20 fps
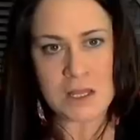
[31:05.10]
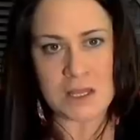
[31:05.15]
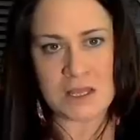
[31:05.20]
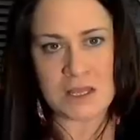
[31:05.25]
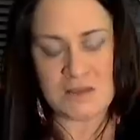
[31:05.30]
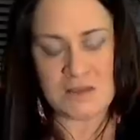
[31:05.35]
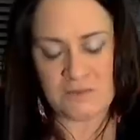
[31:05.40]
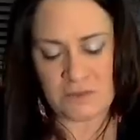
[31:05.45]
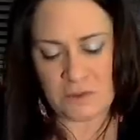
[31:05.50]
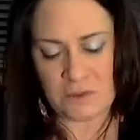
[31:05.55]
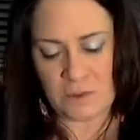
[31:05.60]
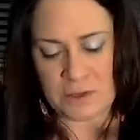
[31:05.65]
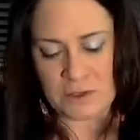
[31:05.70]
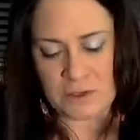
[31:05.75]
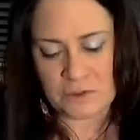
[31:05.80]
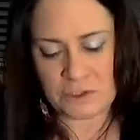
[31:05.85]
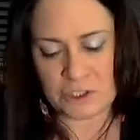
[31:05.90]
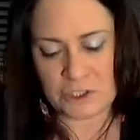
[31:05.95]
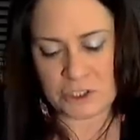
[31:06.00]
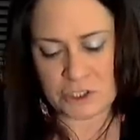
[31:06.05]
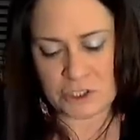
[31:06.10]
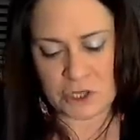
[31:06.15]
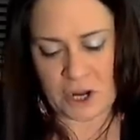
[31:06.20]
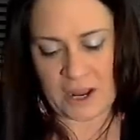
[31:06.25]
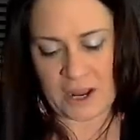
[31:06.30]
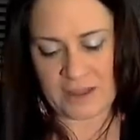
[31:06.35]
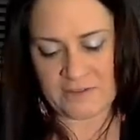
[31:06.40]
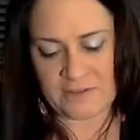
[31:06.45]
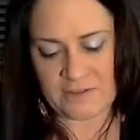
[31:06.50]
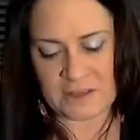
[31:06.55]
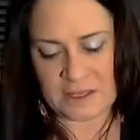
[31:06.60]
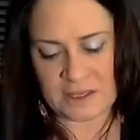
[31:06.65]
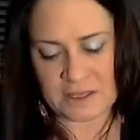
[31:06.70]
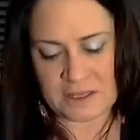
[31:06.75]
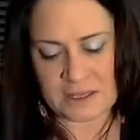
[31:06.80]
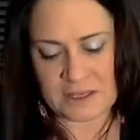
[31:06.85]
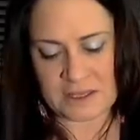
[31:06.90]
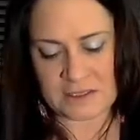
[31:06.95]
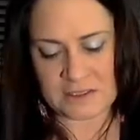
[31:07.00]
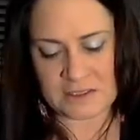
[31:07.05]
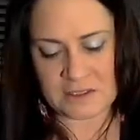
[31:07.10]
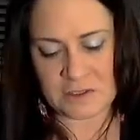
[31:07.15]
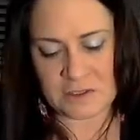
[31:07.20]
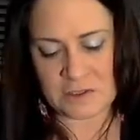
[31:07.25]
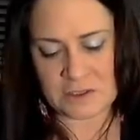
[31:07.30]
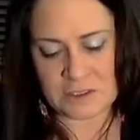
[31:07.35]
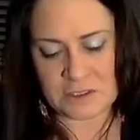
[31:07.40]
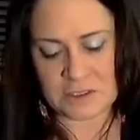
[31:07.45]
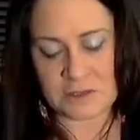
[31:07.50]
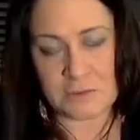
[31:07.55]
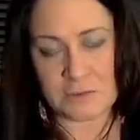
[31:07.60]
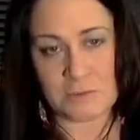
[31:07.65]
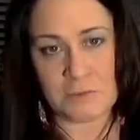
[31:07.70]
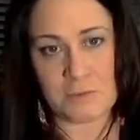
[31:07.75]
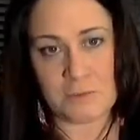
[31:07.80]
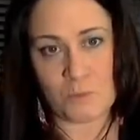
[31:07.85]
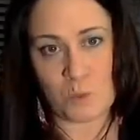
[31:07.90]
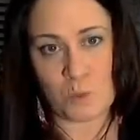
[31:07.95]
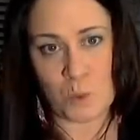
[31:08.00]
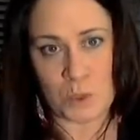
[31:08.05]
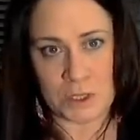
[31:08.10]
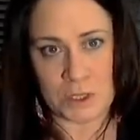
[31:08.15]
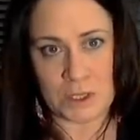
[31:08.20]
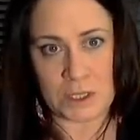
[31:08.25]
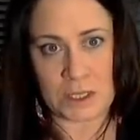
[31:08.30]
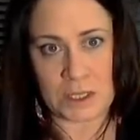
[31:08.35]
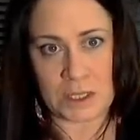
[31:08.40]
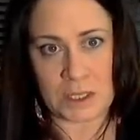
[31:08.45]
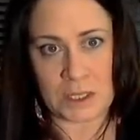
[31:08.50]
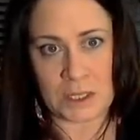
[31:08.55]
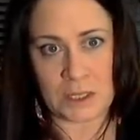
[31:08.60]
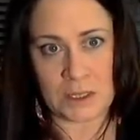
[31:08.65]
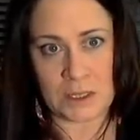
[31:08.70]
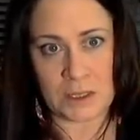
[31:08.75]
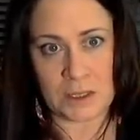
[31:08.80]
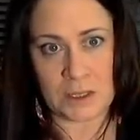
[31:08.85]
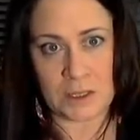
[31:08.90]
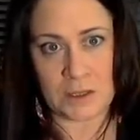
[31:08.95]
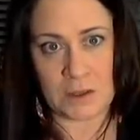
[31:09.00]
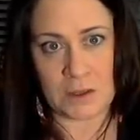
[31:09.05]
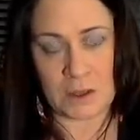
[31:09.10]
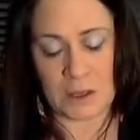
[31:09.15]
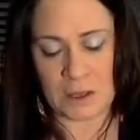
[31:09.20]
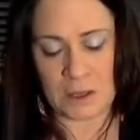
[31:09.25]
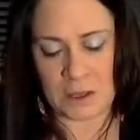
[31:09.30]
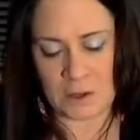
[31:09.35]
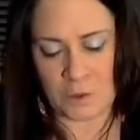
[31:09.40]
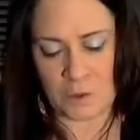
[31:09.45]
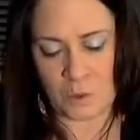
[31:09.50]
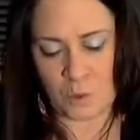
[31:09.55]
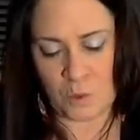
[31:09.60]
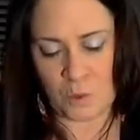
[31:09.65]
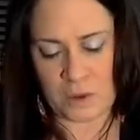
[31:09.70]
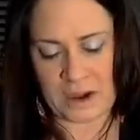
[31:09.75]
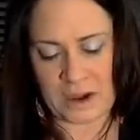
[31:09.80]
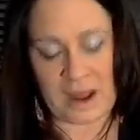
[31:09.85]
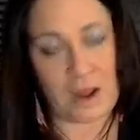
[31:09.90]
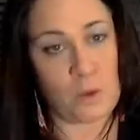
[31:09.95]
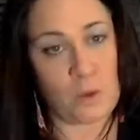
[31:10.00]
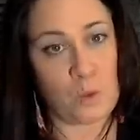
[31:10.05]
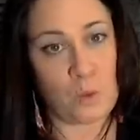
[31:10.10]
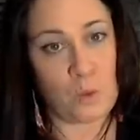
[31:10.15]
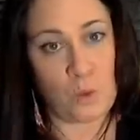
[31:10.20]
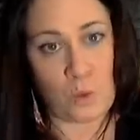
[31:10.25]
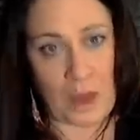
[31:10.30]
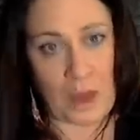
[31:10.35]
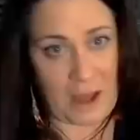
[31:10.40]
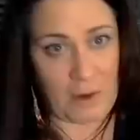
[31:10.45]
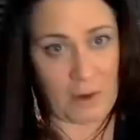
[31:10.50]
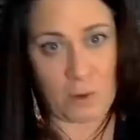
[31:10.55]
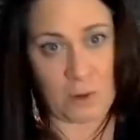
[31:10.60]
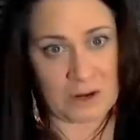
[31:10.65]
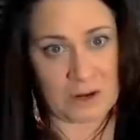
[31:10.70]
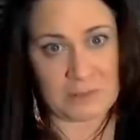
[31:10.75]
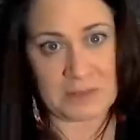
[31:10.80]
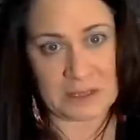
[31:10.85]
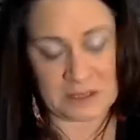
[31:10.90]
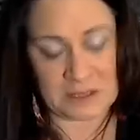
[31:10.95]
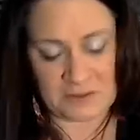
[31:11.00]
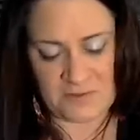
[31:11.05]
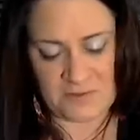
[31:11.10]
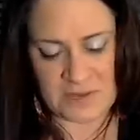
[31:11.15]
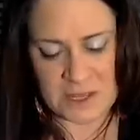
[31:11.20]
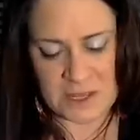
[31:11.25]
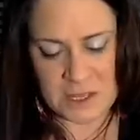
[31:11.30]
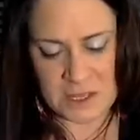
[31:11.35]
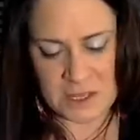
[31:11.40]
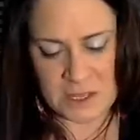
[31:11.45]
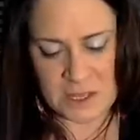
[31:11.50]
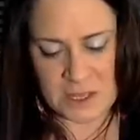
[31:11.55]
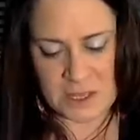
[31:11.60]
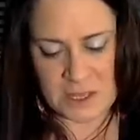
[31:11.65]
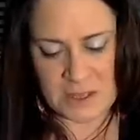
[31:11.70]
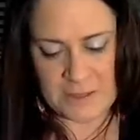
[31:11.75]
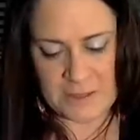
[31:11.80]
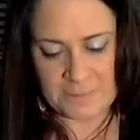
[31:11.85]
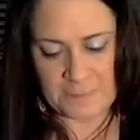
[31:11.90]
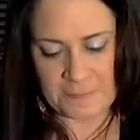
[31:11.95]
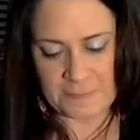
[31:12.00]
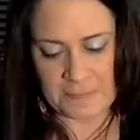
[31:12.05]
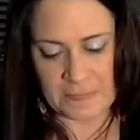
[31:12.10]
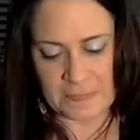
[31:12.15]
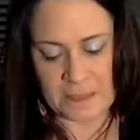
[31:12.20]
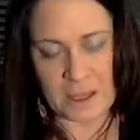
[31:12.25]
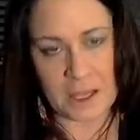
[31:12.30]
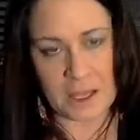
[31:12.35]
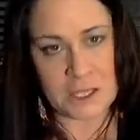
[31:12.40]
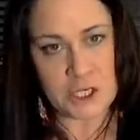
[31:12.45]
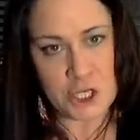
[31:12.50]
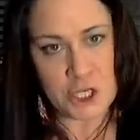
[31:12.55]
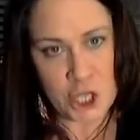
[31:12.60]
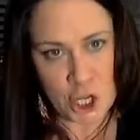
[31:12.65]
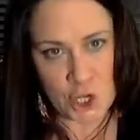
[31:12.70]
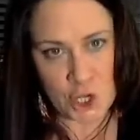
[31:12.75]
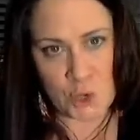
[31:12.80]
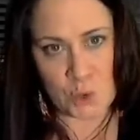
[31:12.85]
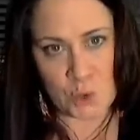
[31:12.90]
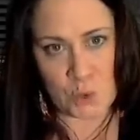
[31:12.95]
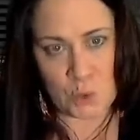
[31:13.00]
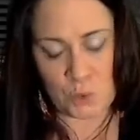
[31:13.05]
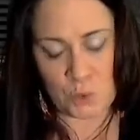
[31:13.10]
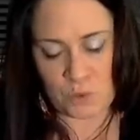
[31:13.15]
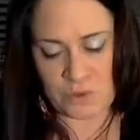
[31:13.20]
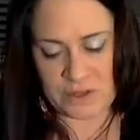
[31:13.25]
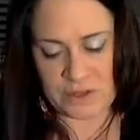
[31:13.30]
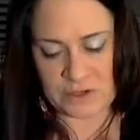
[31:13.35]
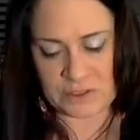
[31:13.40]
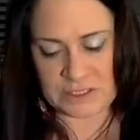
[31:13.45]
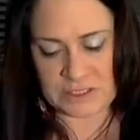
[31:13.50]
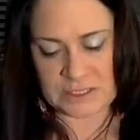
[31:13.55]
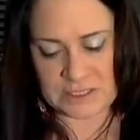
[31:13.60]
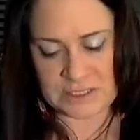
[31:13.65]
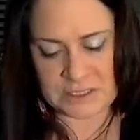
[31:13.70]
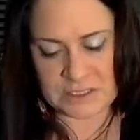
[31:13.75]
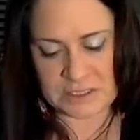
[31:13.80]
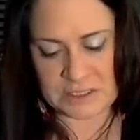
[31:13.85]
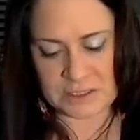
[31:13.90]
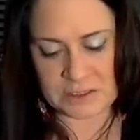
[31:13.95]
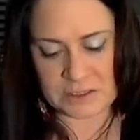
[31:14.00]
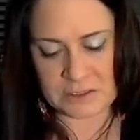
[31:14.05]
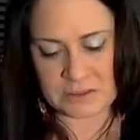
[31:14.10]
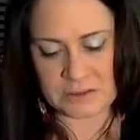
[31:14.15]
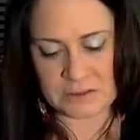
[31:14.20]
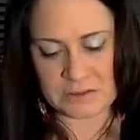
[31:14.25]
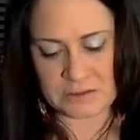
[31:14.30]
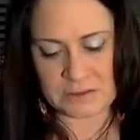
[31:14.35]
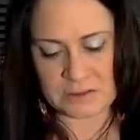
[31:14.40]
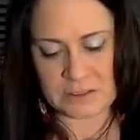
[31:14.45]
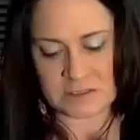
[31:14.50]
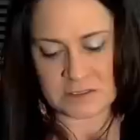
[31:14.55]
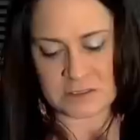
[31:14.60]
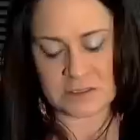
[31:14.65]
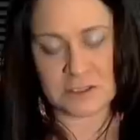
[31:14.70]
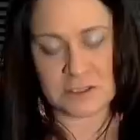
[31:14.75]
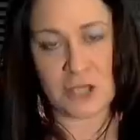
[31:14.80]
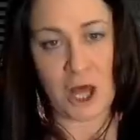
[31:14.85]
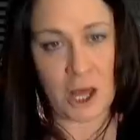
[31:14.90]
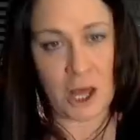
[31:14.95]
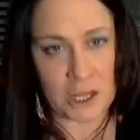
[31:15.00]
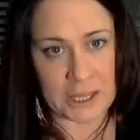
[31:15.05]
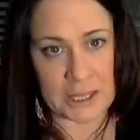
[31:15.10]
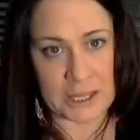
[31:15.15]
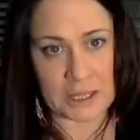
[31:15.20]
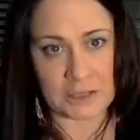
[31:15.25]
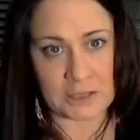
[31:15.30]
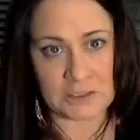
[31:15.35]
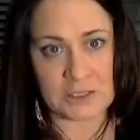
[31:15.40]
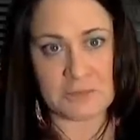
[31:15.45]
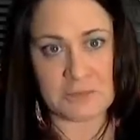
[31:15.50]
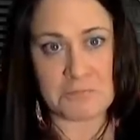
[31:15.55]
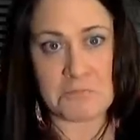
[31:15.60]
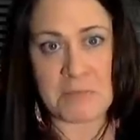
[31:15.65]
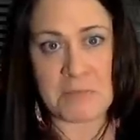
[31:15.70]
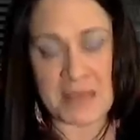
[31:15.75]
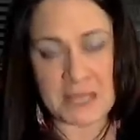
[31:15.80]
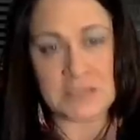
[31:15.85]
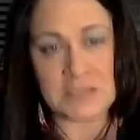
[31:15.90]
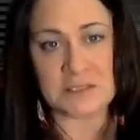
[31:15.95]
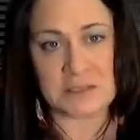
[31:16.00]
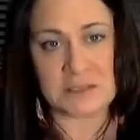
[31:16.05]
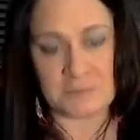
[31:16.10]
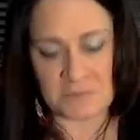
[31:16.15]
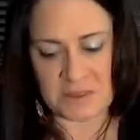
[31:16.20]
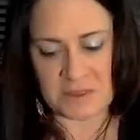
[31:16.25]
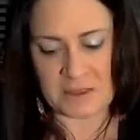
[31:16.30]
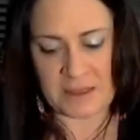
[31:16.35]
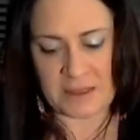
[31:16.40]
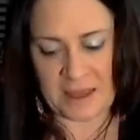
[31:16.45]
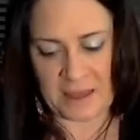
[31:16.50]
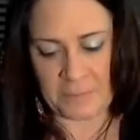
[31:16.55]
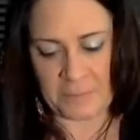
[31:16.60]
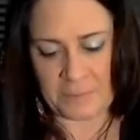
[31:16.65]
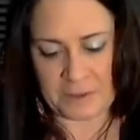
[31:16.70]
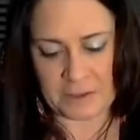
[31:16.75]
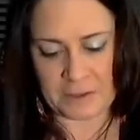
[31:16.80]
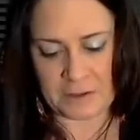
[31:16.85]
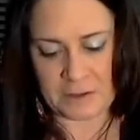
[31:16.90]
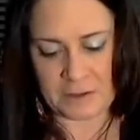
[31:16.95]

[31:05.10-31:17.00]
Even though I know striving isn't really how I want to be living, I know there's still this longing to make something happen.